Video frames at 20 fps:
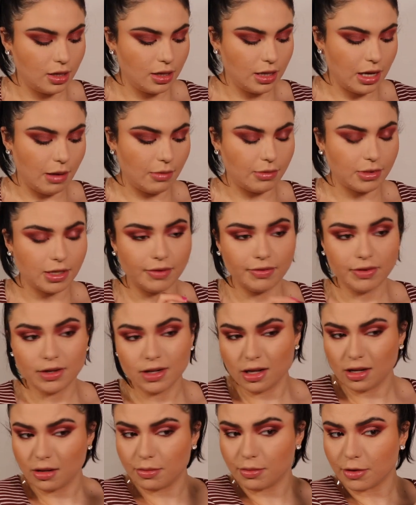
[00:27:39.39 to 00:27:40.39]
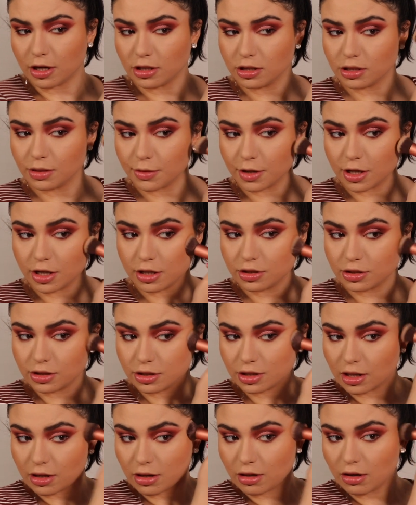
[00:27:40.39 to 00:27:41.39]
Yeah, I'm definitely not a bronzer brush
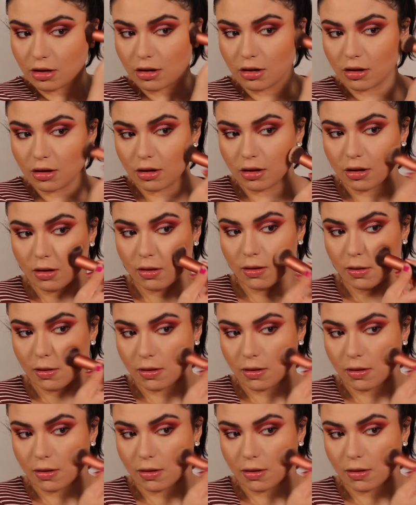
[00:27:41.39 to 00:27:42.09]
at all.